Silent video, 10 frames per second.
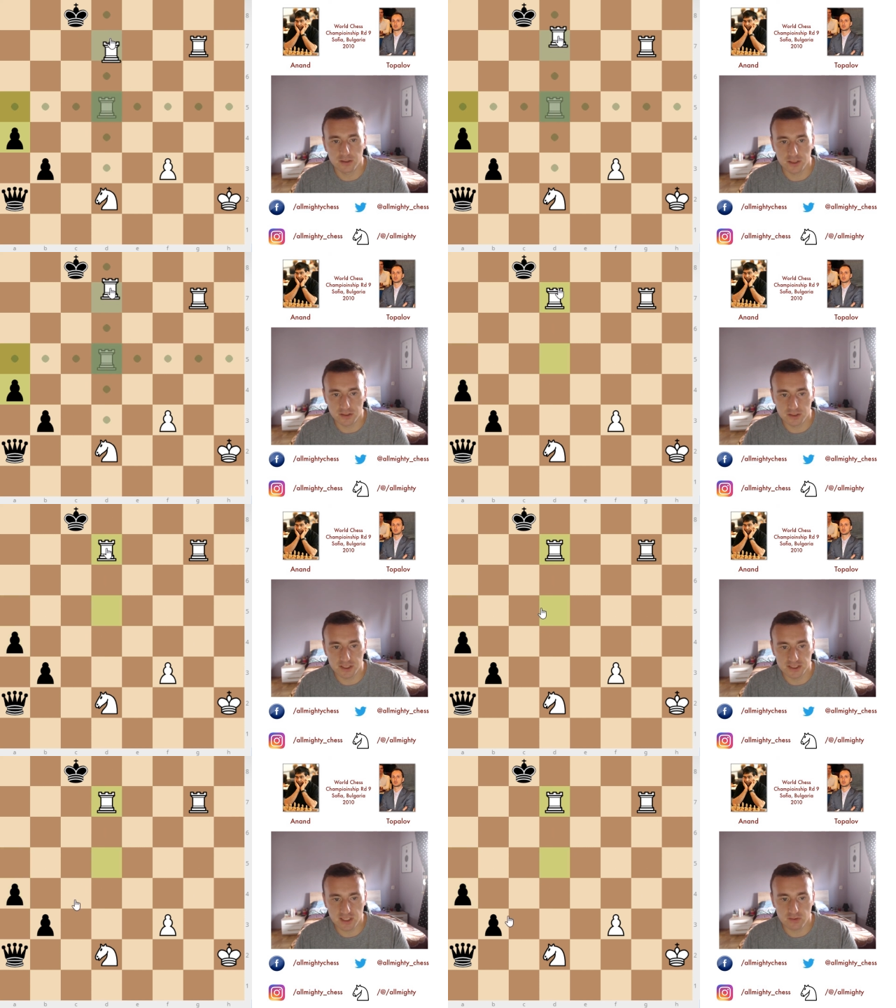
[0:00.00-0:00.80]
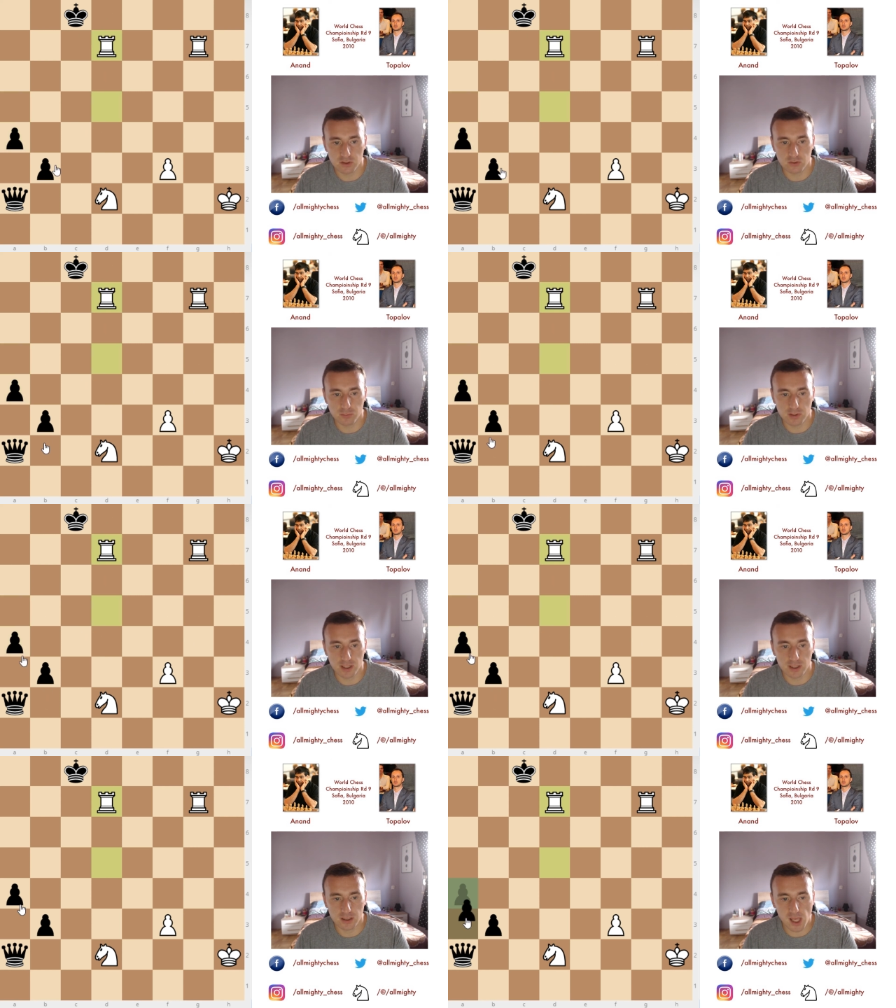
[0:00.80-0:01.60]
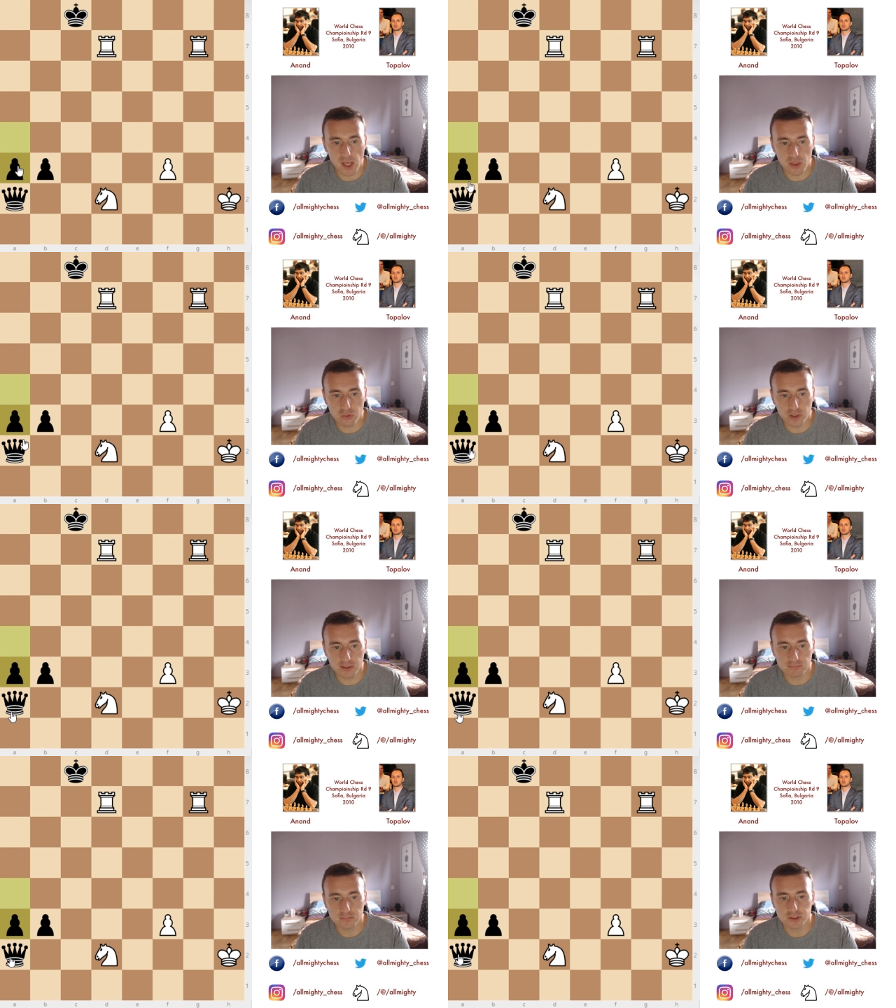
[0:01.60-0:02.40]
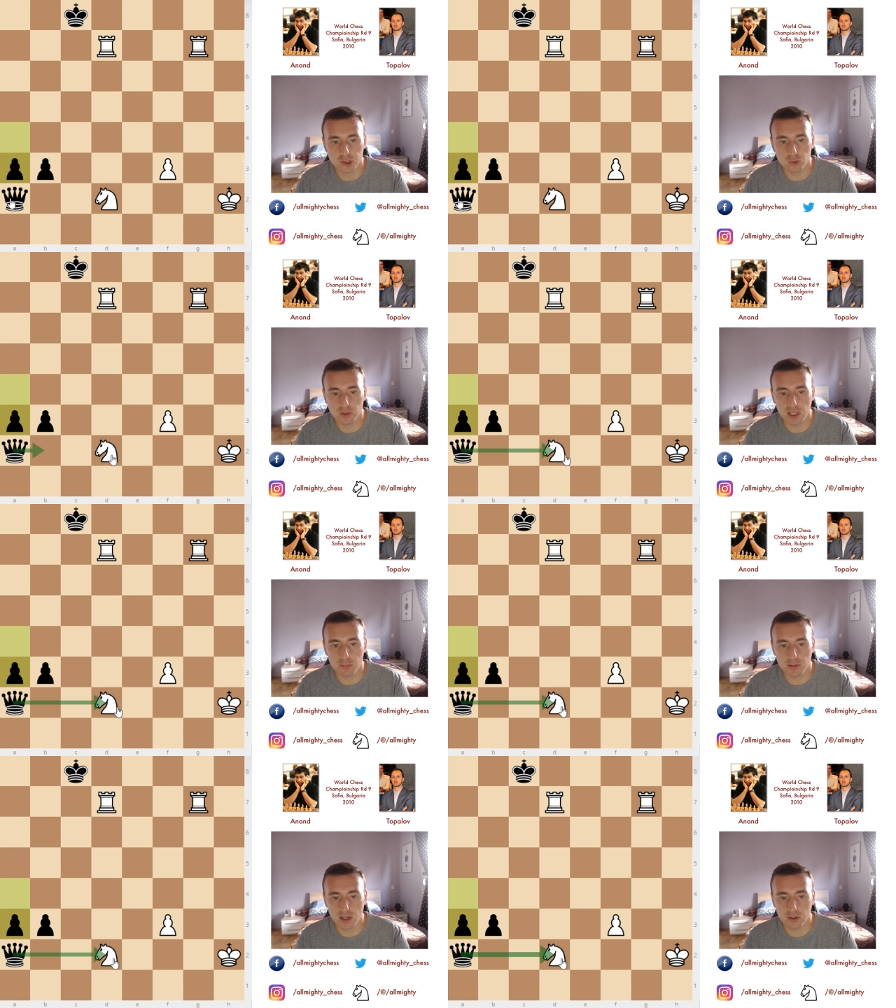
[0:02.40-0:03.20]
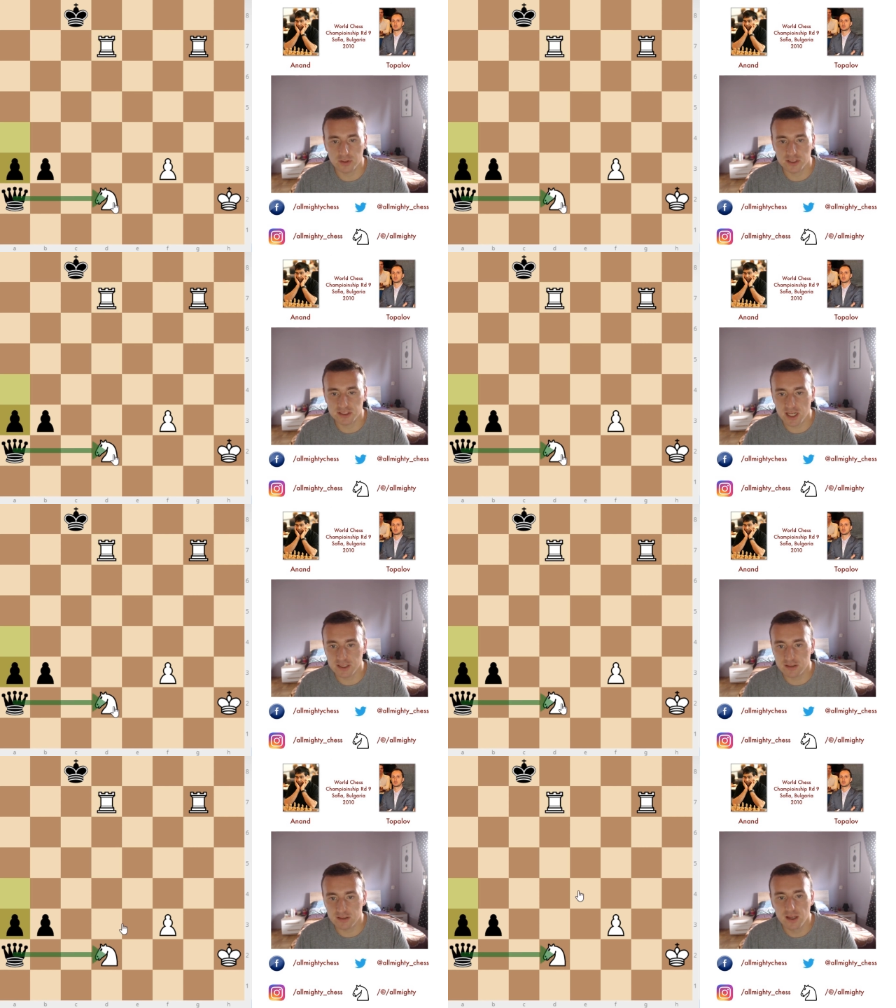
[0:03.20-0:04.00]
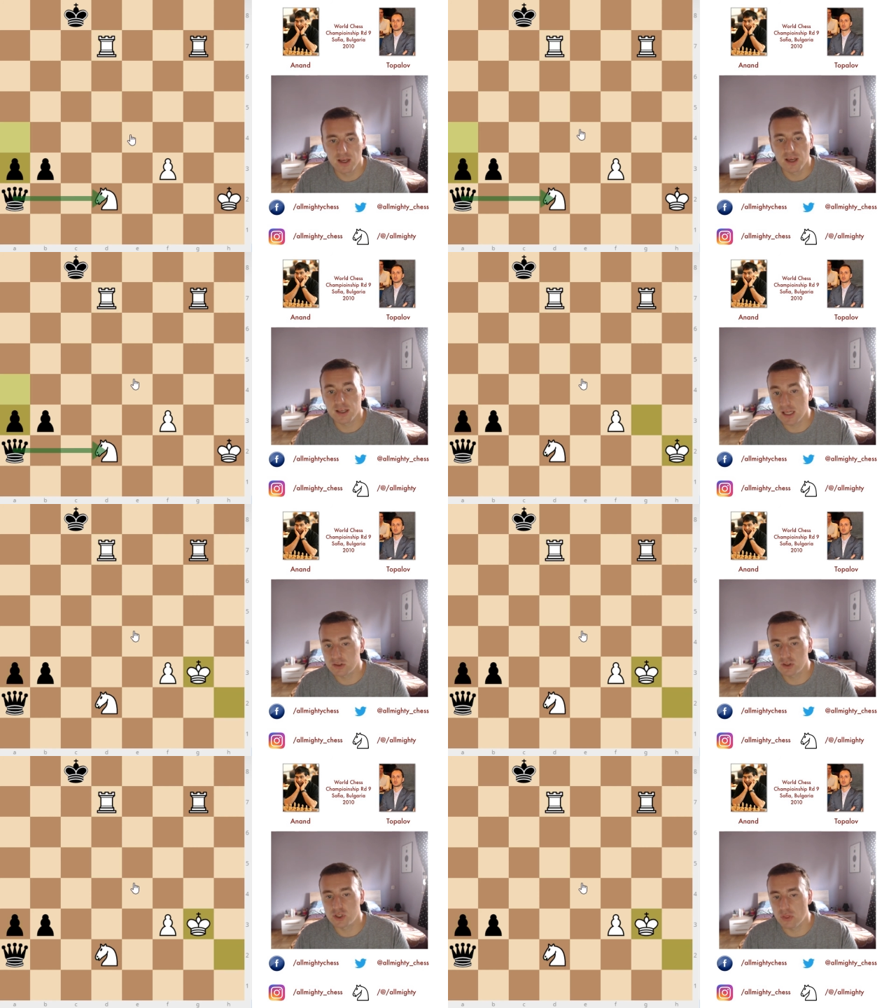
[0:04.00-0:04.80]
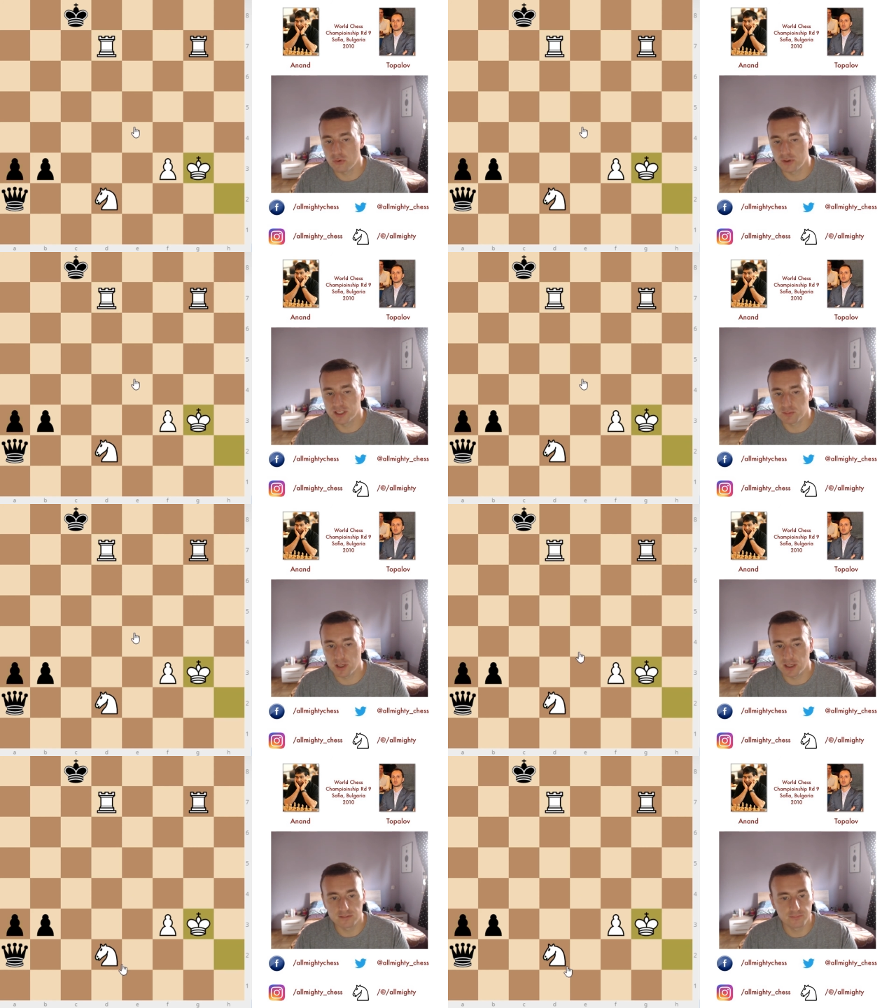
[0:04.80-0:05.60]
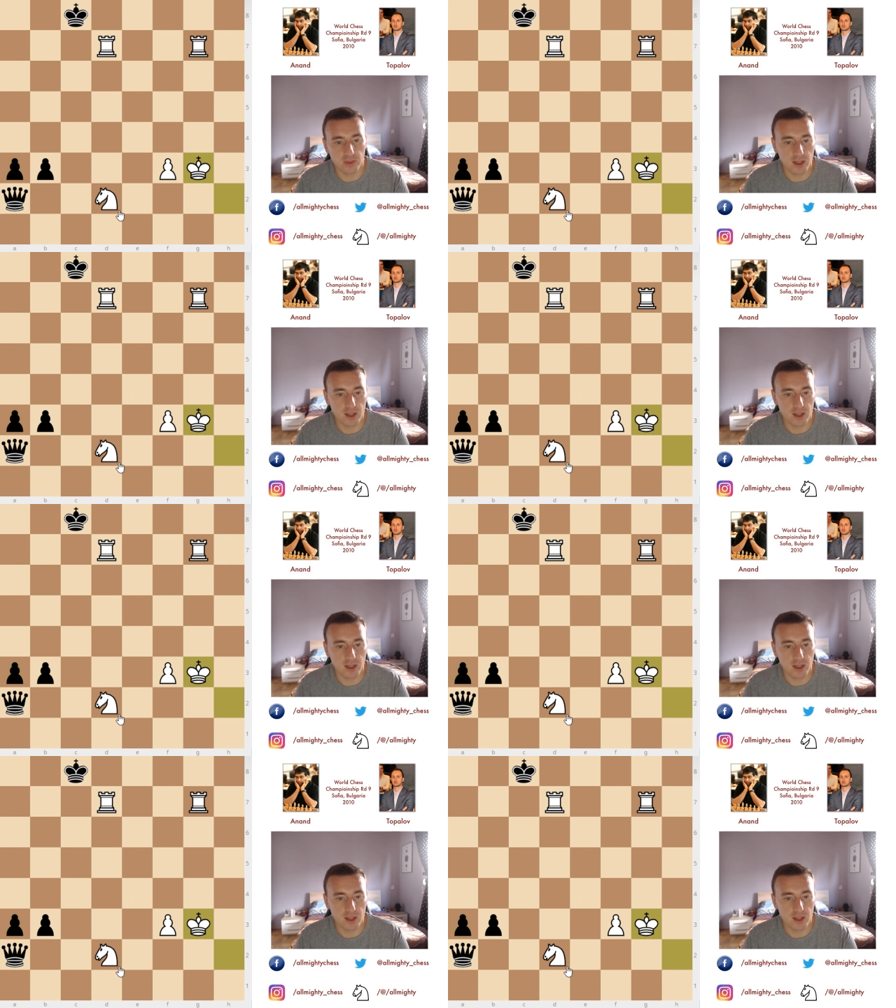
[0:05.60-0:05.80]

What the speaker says: d to d7 you play a3, so to keep an eye on this knight, king to g3 is played.